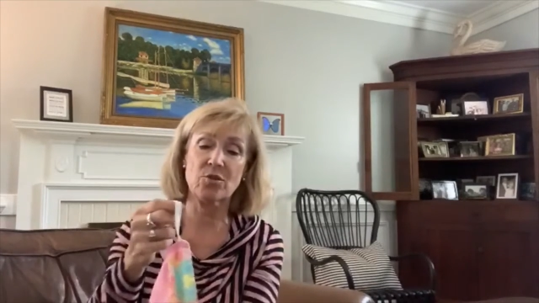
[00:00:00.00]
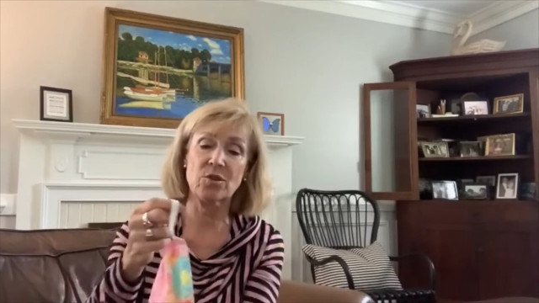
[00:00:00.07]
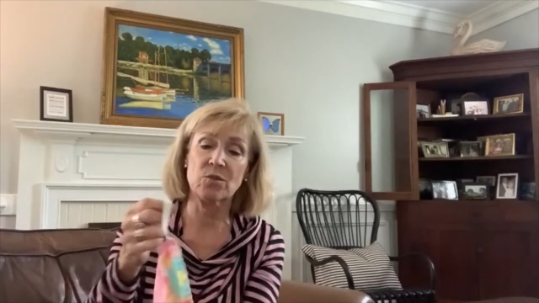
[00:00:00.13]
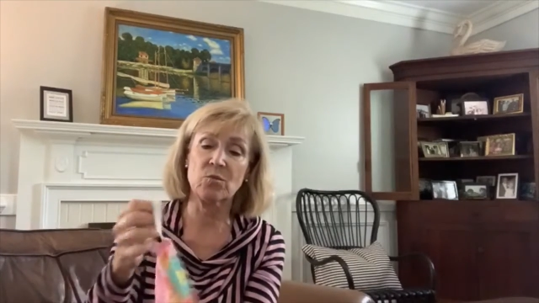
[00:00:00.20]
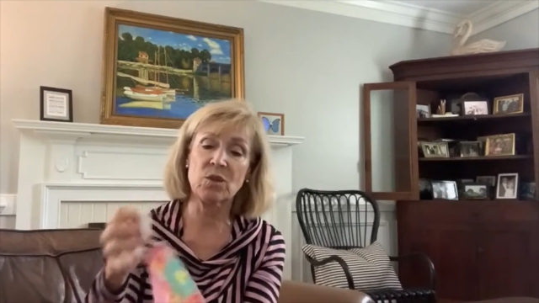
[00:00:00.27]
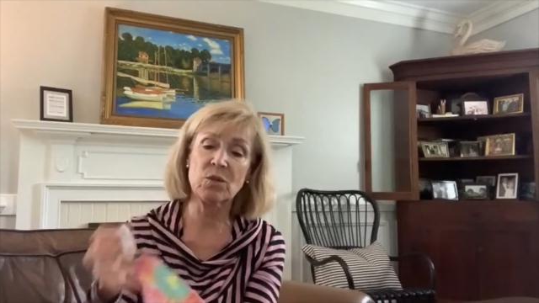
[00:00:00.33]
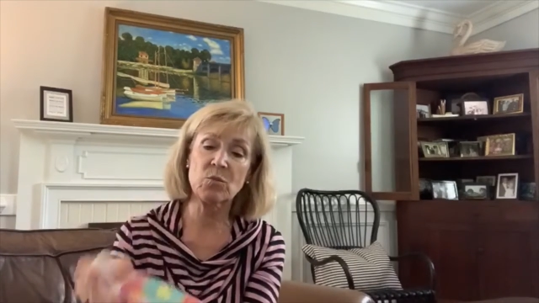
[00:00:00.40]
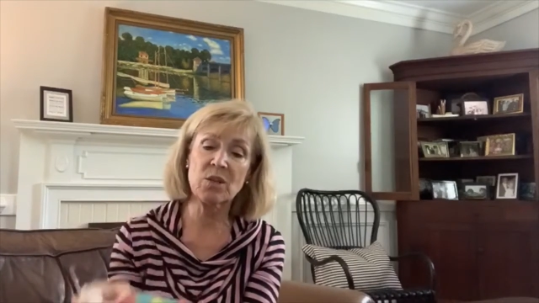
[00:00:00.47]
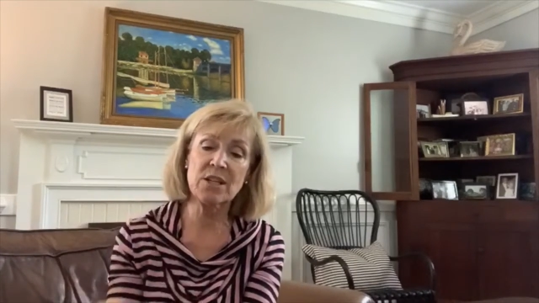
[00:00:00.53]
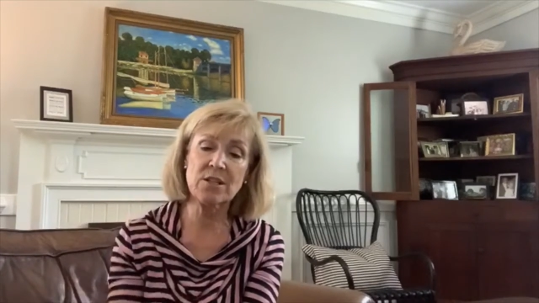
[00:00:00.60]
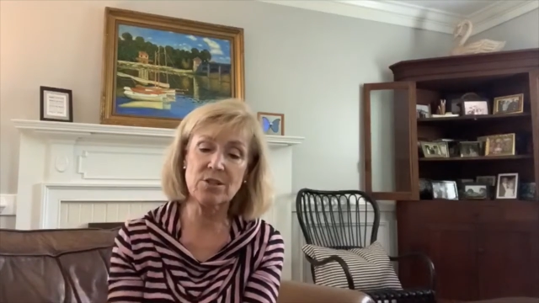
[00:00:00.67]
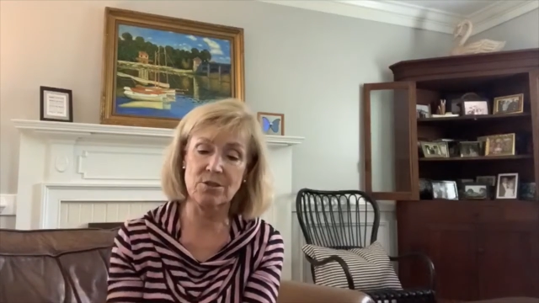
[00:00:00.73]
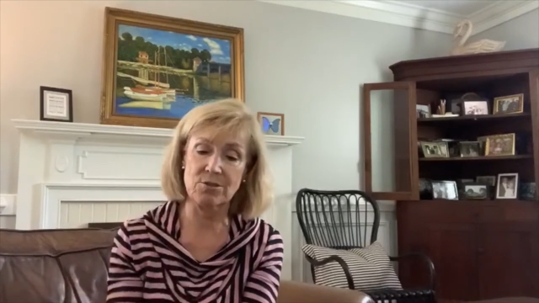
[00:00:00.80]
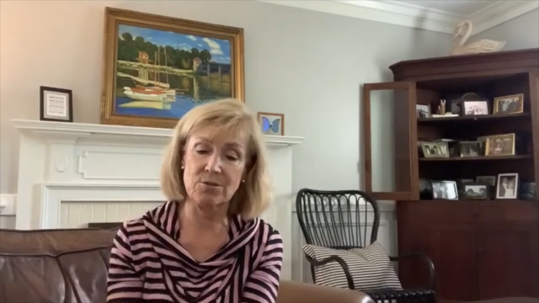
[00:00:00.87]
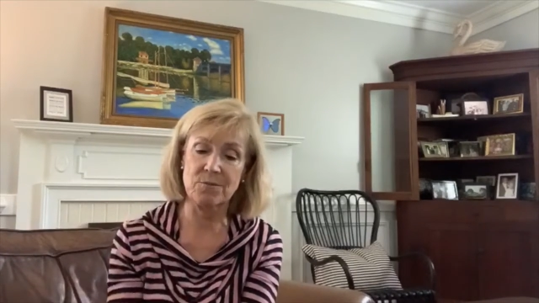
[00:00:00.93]
and when we
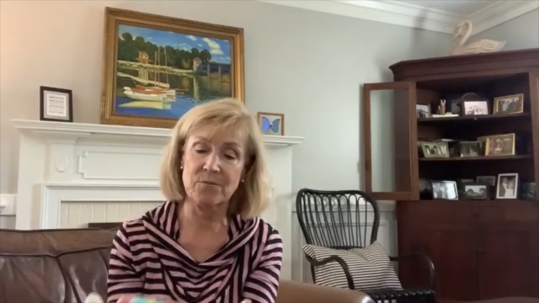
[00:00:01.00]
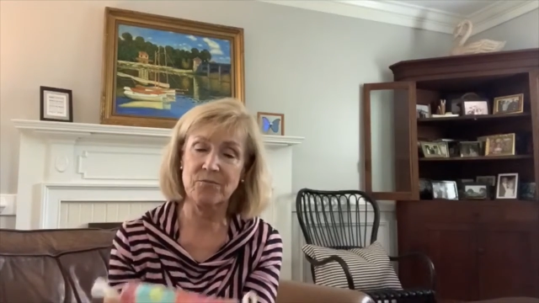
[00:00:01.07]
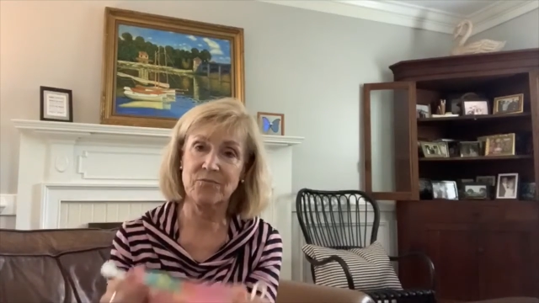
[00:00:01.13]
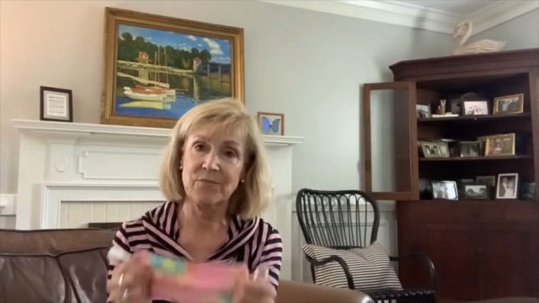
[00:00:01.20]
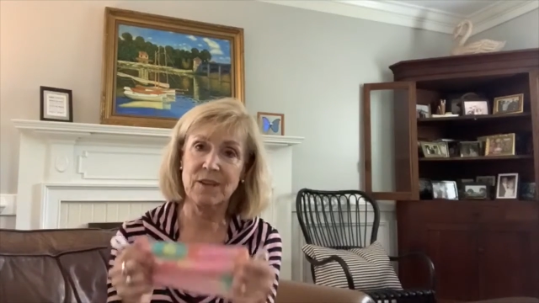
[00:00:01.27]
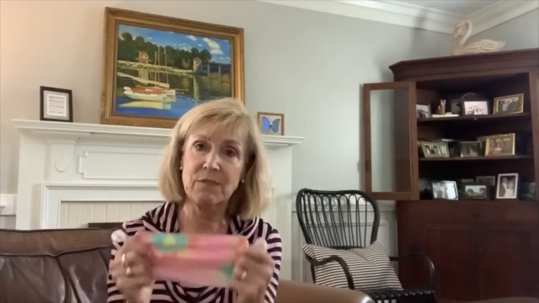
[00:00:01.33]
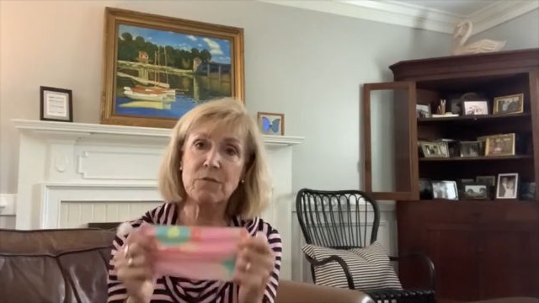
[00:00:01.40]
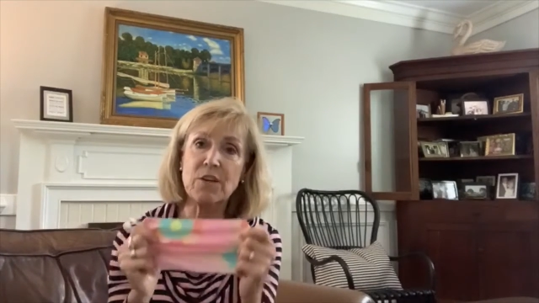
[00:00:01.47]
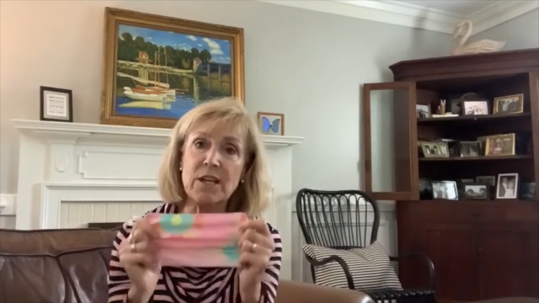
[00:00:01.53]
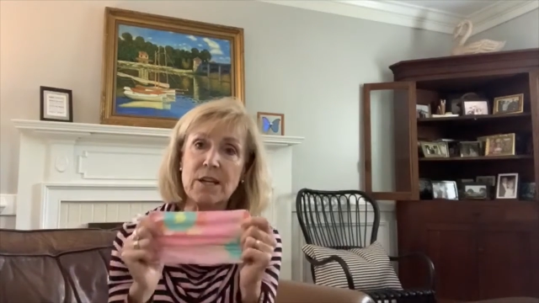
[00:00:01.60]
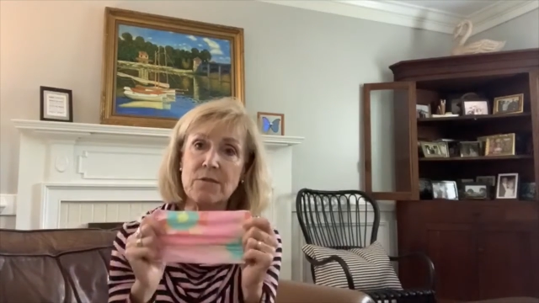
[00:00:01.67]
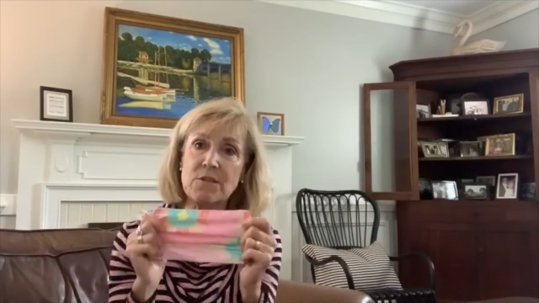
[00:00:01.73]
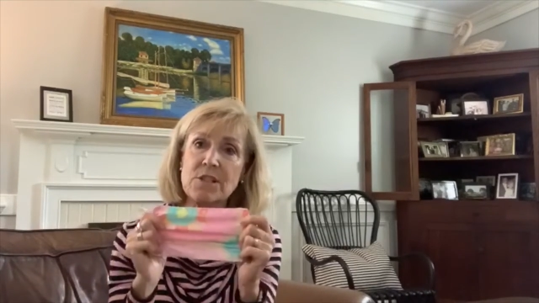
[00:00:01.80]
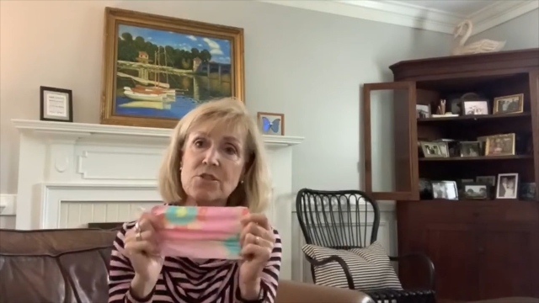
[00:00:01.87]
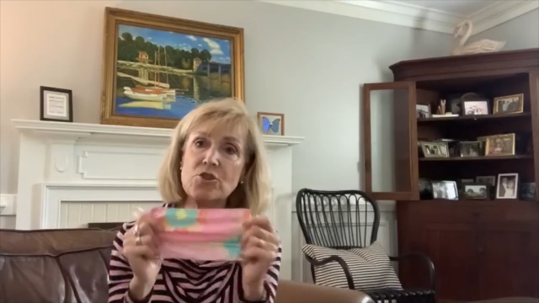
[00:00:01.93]
do,
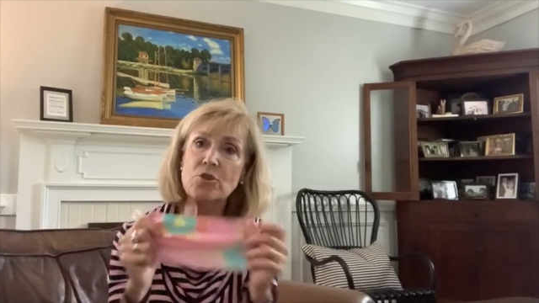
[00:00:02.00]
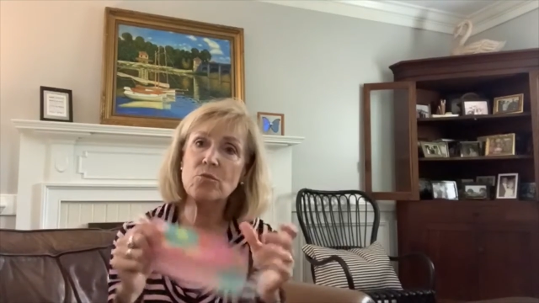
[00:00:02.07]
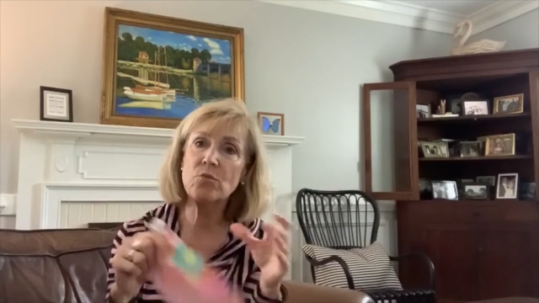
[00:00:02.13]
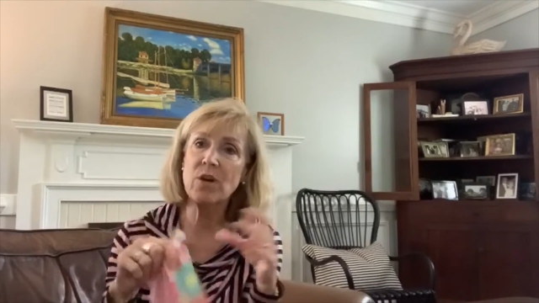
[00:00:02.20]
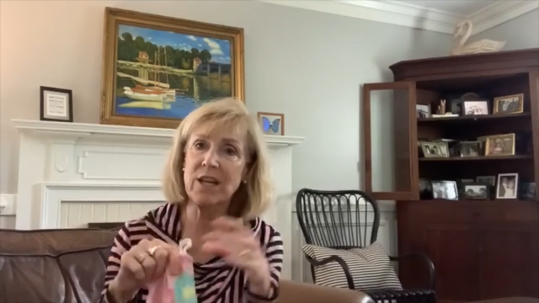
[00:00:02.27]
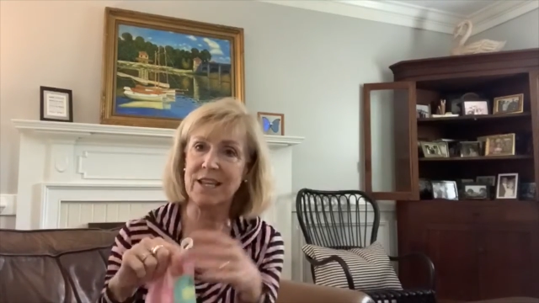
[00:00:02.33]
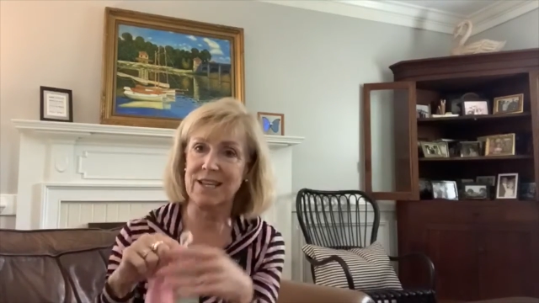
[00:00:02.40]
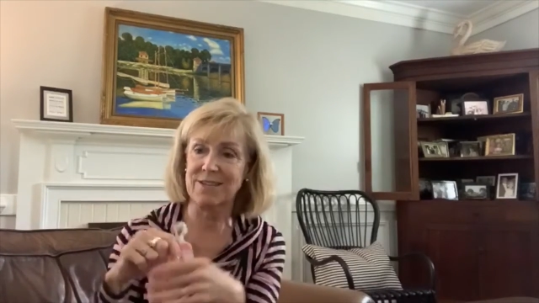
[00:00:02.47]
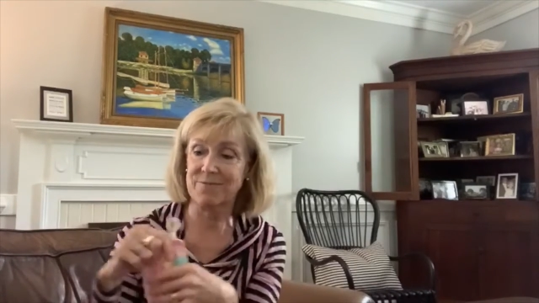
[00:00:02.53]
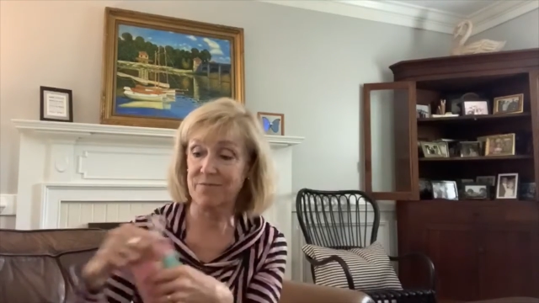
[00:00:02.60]
forgiveness should reign.